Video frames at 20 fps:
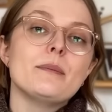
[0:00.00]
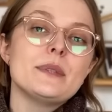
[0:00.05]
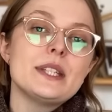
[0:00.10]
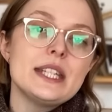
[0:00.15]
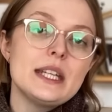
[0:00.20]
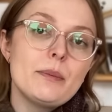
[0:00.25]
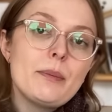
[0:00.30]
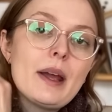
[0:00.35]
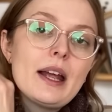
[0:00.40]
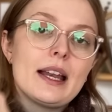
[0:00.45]

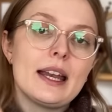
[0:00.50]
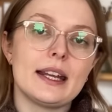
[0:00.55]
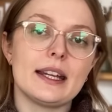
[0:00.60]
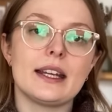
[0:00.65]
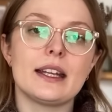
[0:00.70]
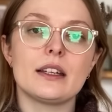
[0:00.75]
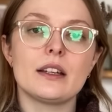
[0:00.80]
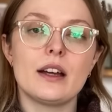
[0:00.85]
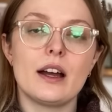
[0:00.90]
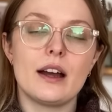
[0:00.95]
depilling
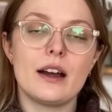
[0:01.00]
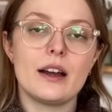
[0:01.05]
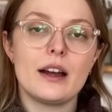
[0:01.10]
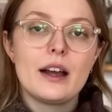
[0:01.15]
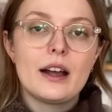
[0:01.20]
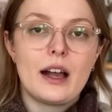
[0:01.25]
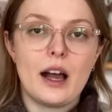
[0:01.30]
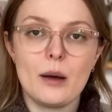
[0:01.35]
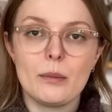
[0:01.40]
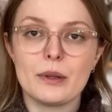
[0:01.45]
it a
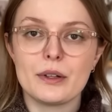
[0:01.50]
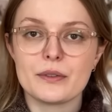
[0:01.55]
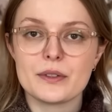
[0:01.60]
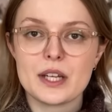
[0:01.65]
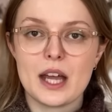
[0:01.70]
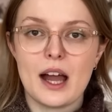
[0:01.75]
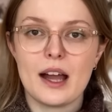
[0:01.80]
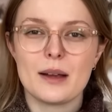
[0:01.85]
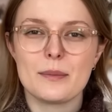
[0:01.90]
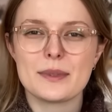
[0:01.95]
couple of
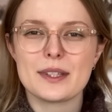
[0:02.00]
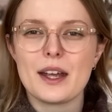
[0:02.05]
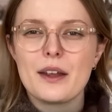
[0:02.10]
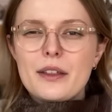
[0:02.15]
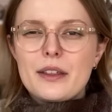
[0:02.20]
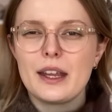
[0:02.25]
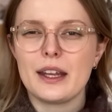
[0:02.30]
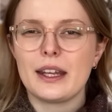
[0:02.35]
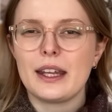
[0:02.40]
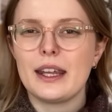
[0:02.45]
times, I
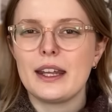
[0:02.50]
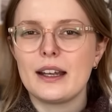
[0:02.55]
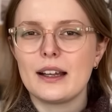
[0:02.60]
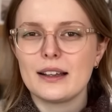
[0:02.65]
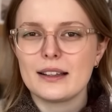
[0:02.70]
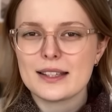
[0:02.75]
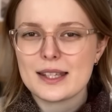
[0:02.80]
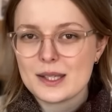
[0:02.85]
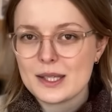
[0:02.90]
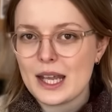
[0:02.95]
think
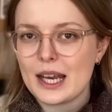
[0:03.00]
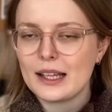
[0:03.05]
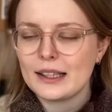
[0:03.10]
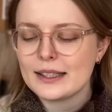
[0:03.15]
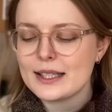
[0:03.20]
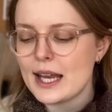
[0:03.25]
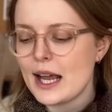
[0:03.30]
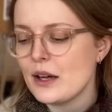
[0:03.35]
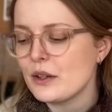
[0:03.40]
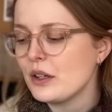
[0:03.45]
it'll settle
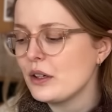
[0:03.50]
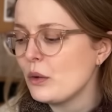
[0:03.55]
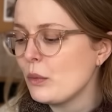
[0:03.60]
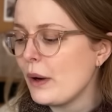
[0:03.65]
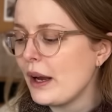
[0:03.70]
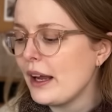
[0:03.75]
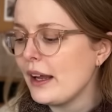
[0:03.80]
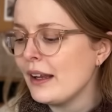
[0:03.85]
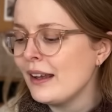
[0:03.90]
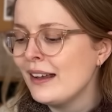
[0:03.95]
down in a
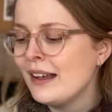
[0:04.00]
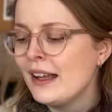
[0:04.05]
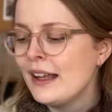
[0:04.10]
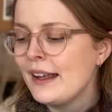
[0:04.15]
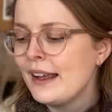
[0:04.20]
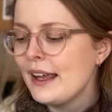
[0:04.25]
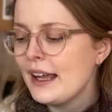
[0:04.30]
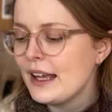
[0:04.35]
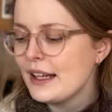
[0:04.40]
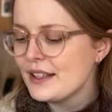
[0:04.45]
way.
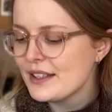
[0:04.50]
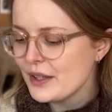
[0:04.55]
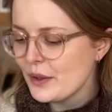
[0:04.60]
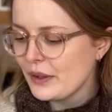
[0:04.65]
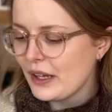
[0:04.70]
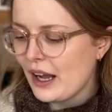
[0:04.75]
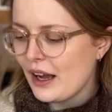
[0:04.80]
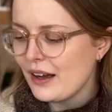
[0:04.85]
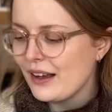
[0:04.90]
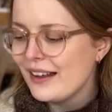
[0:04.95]
And so
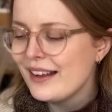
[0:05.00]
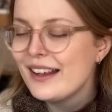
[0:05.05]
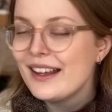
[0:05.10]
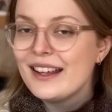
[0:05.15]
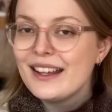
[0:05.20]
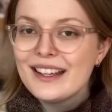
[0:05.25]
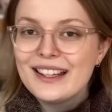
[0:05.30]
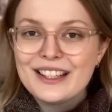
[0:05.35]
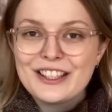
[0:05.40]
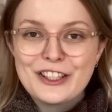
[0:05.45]
yeah,
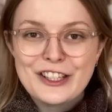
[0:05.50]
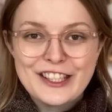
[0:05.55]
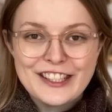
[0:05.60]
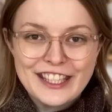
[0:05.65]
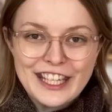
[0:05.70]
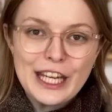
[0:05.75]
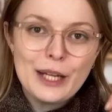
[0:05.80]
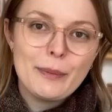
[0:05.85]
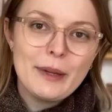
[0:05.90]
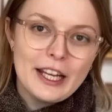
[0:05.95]
just
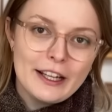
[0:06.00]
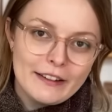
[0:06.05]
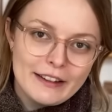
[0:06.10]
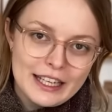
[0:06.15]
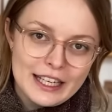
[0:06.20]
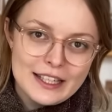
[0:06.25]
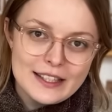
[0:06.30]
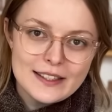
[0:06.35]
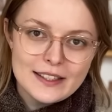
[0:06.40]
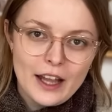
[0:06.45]
keeping
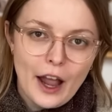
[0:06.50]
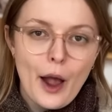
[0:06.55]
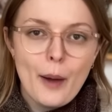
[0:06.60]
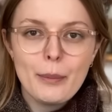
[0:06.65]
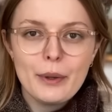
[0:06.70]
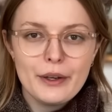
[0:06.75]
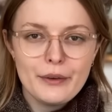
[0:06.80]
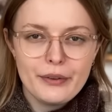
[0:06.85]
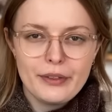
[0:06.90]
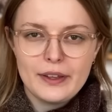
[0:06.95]
these couple
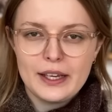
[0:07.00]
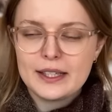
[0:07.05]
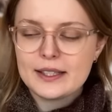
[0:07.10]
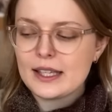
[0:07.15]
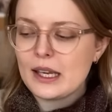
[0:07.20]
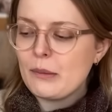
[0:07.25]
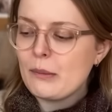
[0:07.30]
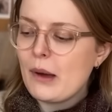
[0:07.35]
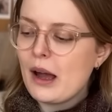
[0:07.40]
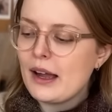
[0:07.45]
of things
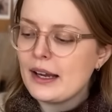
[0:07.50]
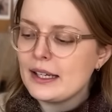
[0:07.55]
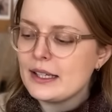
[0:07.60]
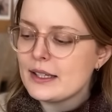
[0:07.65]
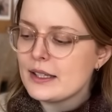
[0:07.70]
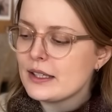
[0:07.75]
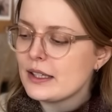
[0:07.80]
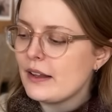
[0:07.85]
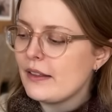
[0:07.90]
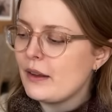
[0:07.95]
in
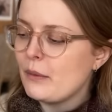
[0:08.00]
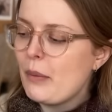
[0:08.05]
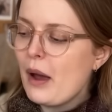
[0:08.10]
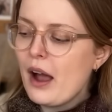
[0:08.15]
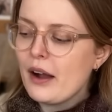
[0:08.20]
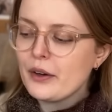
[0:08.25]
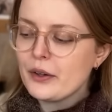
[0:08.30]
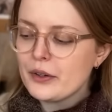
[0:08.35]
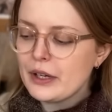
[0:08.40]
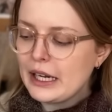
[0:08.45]
mind, the
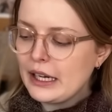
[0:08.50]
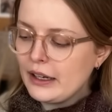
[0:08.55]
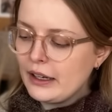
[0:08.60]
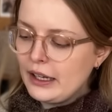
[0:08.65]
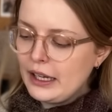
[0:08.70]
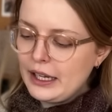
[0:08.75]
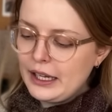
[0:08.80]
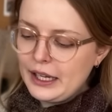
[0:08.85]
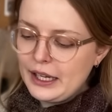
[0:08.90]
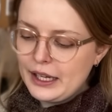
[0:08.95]
puckering
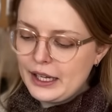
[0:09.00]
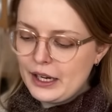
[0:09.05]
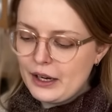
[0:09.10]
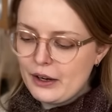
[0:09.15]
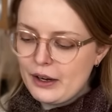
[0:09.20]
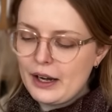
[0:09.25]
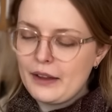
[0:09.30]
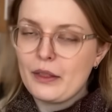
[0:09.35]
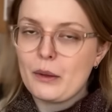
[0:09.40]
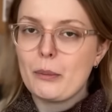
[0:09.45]
here
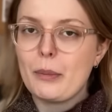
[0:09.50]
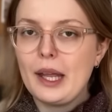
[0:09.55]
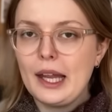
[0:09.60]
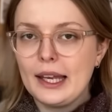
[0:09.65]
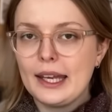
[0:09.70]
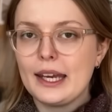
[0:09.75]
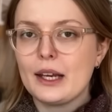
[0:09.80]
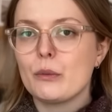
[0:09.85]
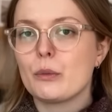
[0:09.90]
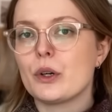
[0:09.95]
and the
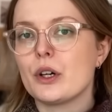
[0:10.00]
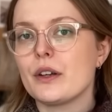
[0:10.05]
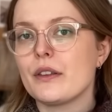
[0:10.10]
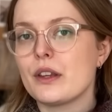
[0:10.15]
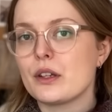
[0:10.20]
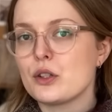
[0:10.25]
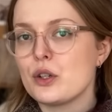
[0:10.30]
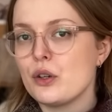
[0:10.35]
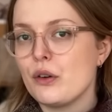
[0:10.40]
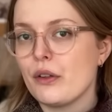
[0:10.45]
pilling were the
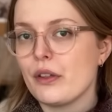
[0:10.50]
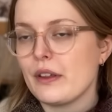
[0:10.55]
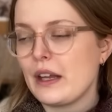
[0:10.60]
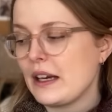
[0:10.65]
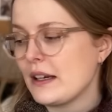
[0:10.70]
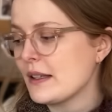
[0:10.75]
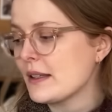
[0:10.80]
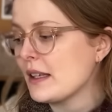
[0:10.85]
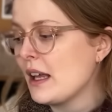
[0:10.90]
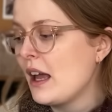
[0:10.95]
two
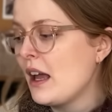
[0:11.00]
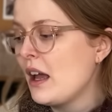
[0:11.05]
things